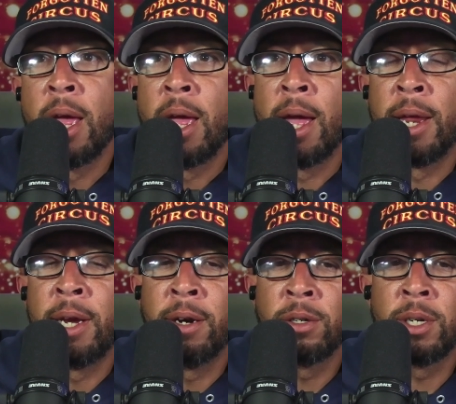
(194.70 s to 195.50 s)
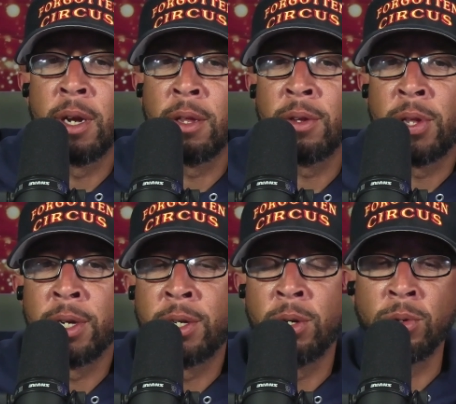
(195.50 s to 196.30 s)
And here's another
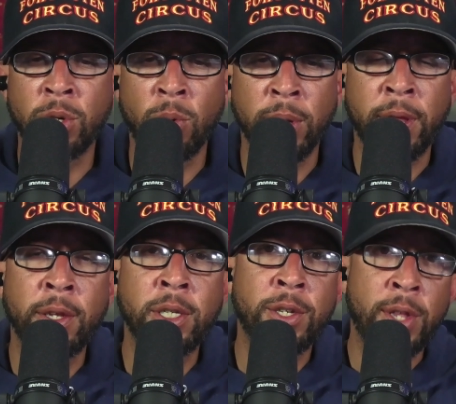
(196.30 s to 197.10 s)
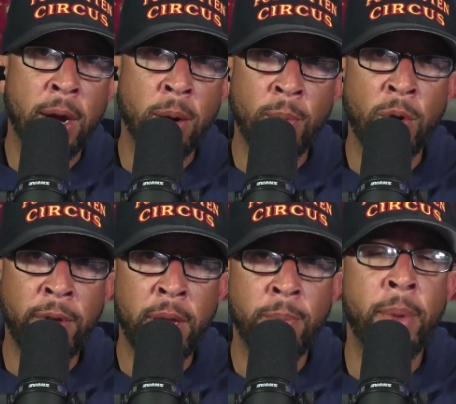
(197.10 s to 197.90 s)
thing too. So if it's their
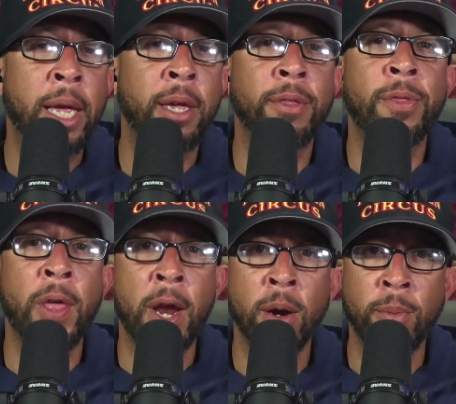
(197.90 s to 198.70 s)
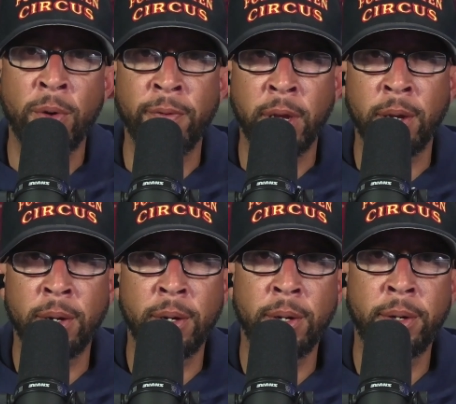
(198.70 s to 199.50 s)
movie, make it their movie.
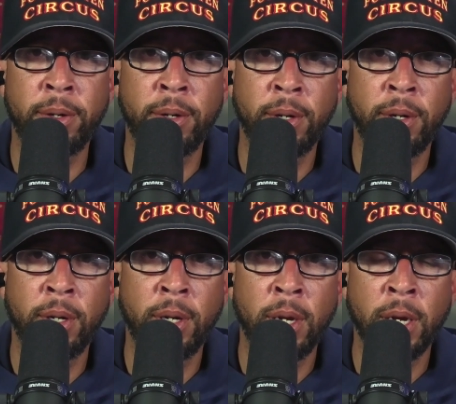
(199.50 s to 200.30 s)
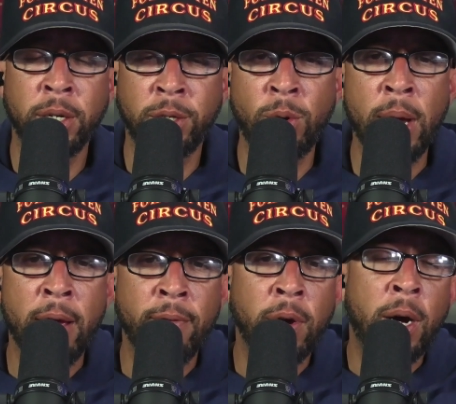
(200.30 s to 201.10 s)
Cuz you
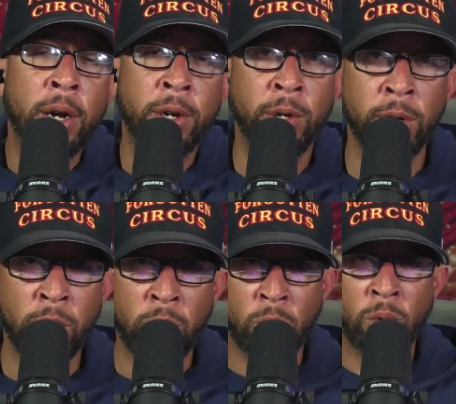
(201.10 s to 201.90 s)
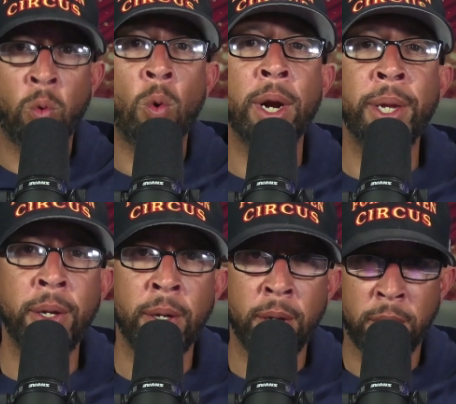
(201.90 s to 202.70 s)
have
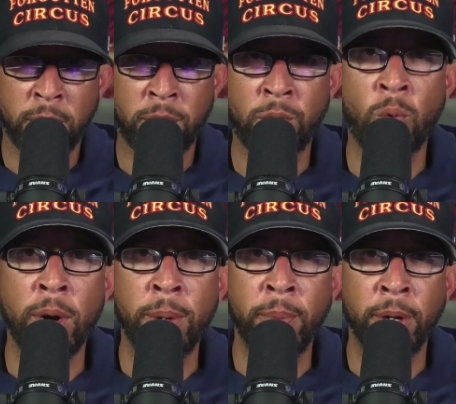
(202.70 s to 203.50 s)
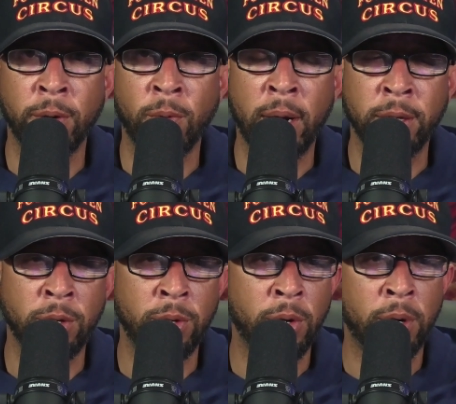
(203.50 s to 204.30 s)
120 20 million, right?
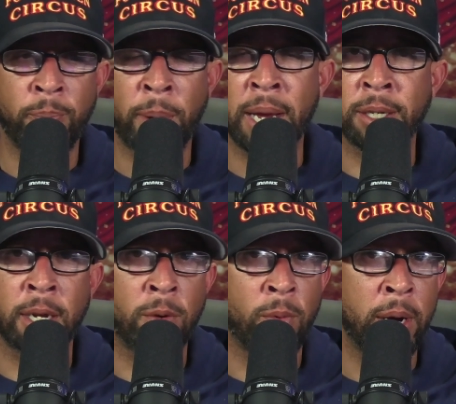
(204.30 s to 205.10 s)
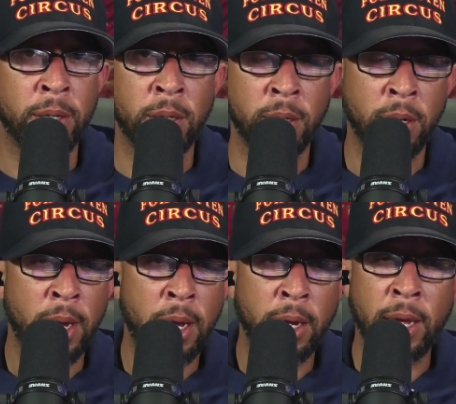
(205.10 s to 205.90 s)
So you're going to pass that around to
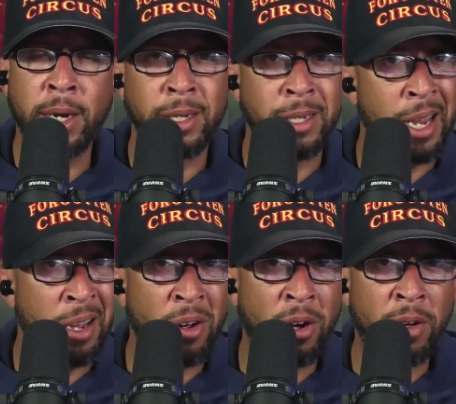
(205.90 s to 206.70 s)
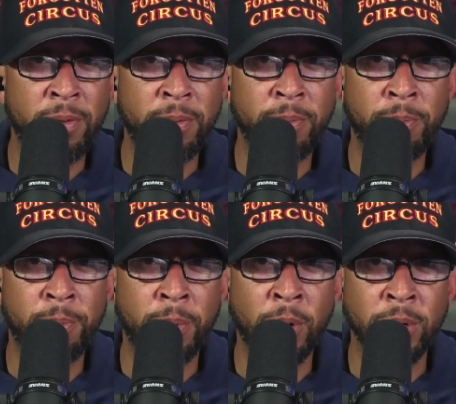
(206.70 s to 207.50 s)
Katee Sackhoff,
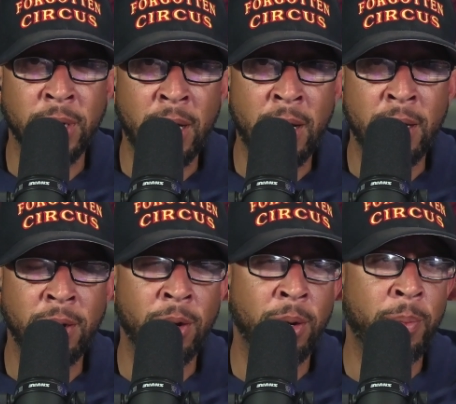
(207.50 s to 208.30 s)
Bo-Katan, you're going to